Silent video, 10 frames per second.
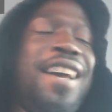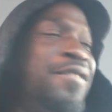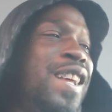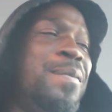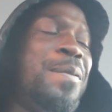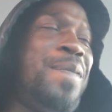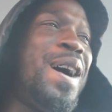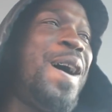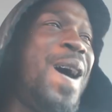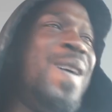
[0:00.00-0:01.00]
Gave them
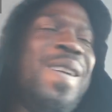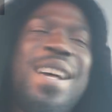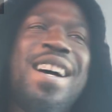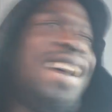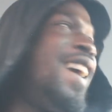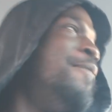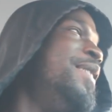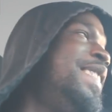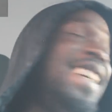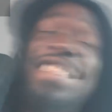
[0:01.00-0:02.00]
about, I
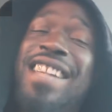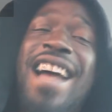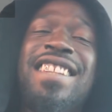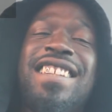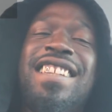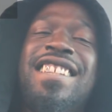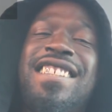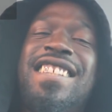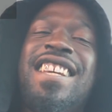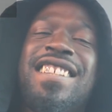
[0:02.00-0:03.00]
would say, standardly
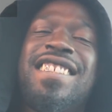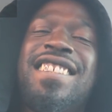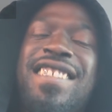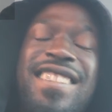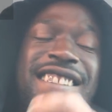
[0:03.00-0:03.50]
six